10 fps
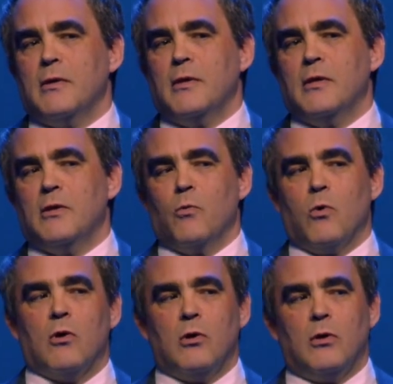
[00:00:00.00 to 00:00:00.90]
in the
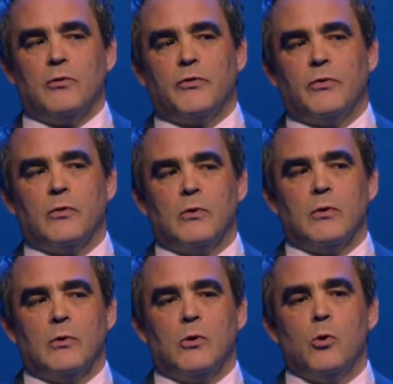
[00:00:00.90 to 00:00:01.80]
world
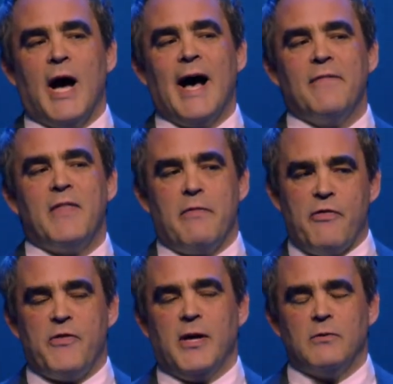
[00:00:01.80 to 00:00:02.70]
who had that
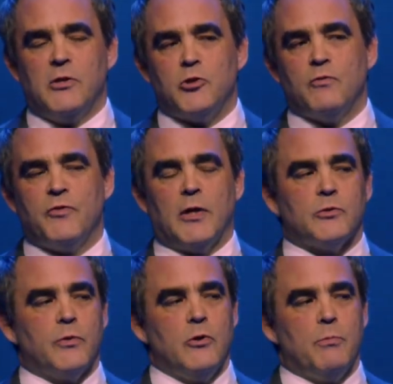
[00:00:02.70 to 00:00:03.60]
thing that you
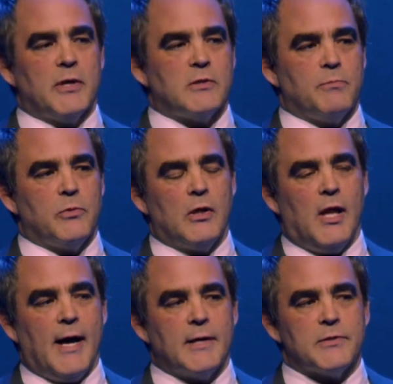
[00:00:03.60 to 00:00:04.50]
felt when you picked up the
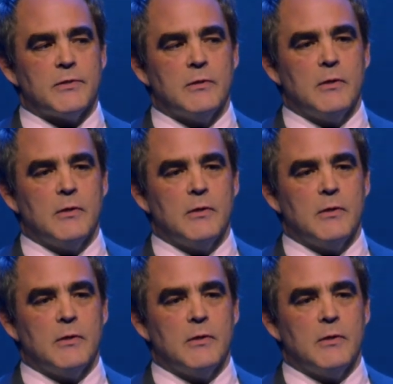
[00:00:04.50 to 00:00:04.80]
glass,